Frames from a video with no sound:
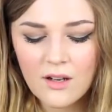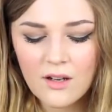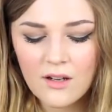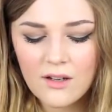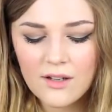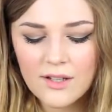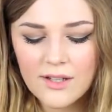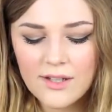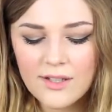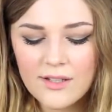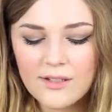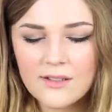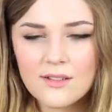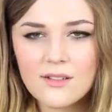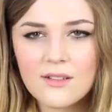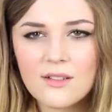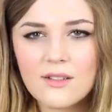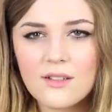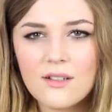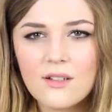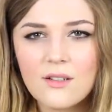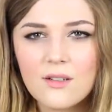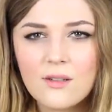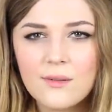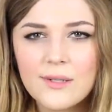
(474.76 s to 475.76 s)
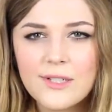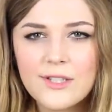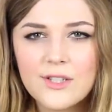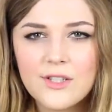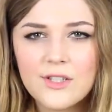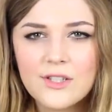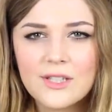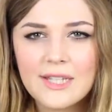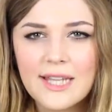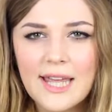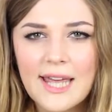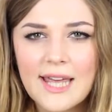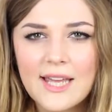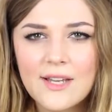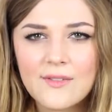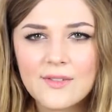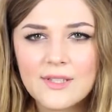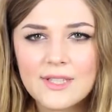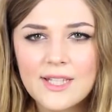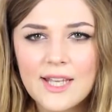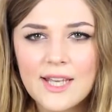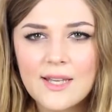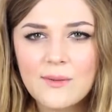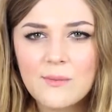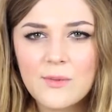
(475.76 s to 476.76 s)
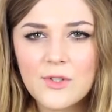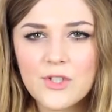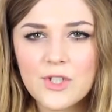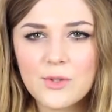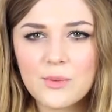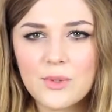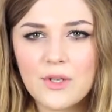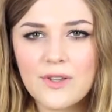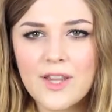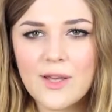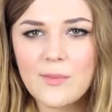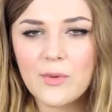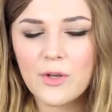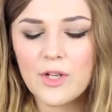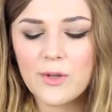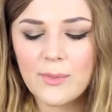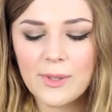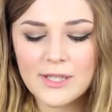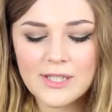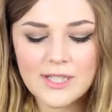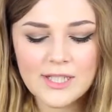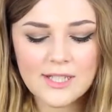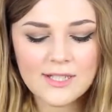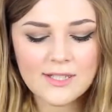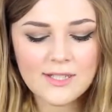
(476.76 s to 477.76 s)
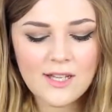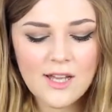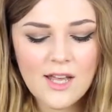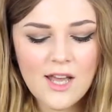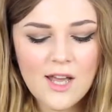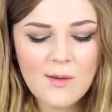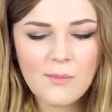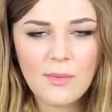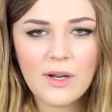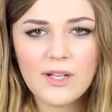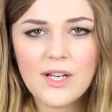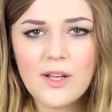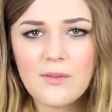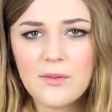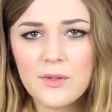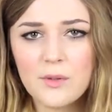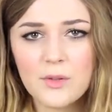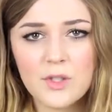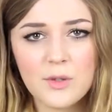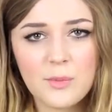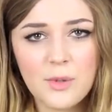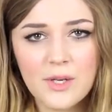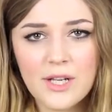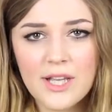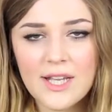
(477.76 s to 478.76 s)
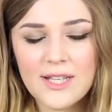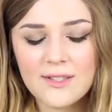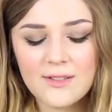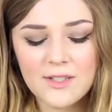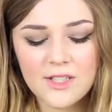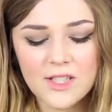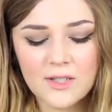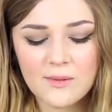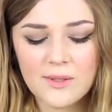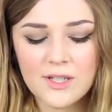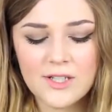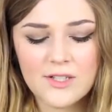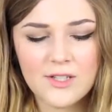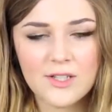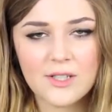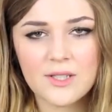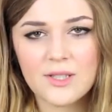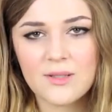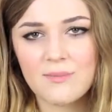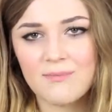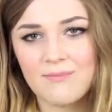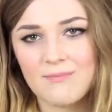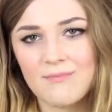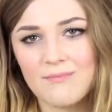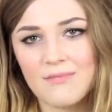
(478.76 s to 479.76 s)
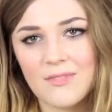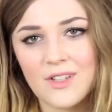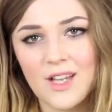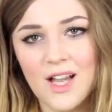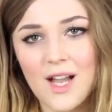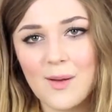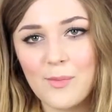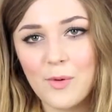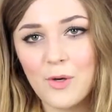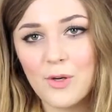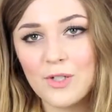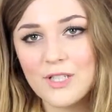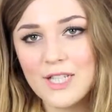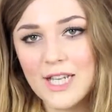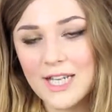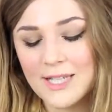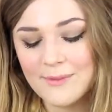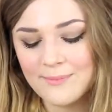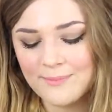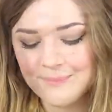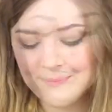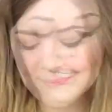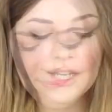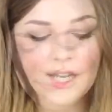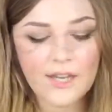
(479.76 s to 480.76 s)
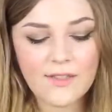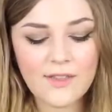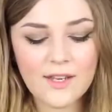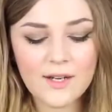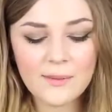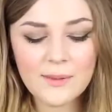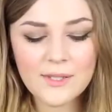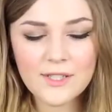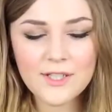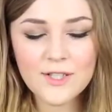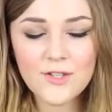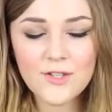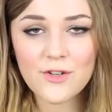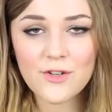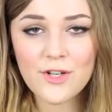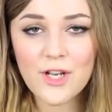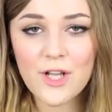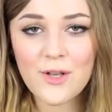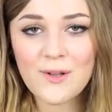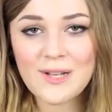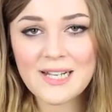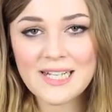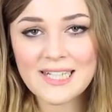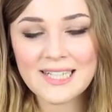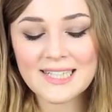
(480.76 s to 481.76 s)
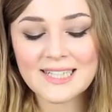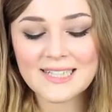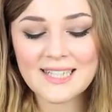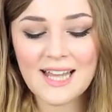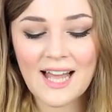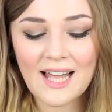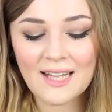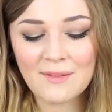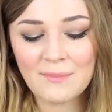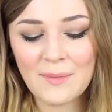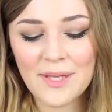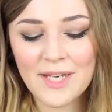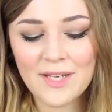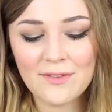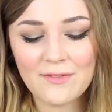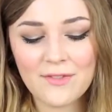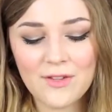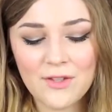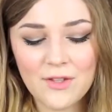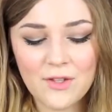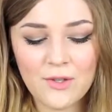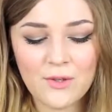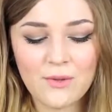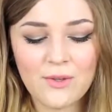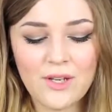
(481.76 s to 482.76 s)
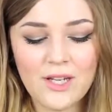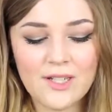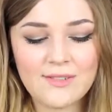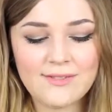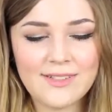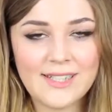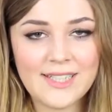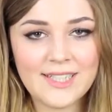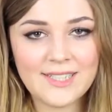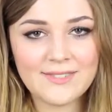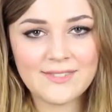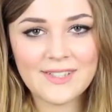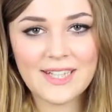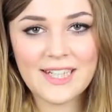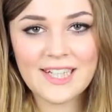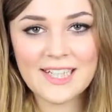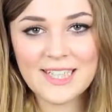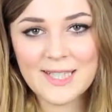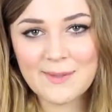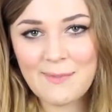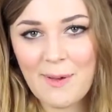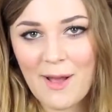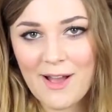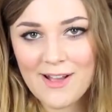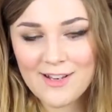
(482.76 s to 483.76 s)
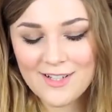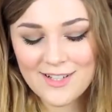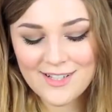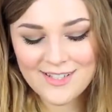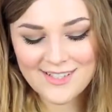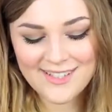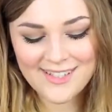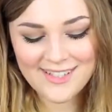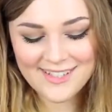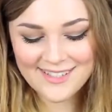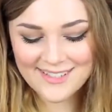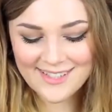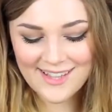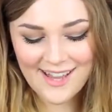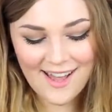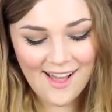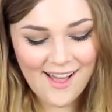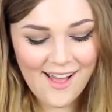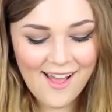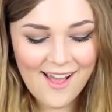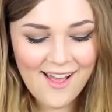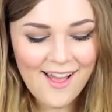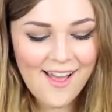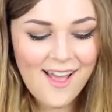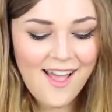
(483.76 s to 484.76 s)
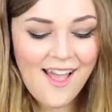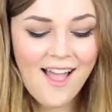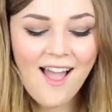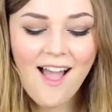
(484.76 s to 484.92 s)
I always use the King of Skin, which is one of their body butters, but I never know what to put it in, so I bought a tin. Okay, now I John Lewis and made a few kind of ill-advised purchases there.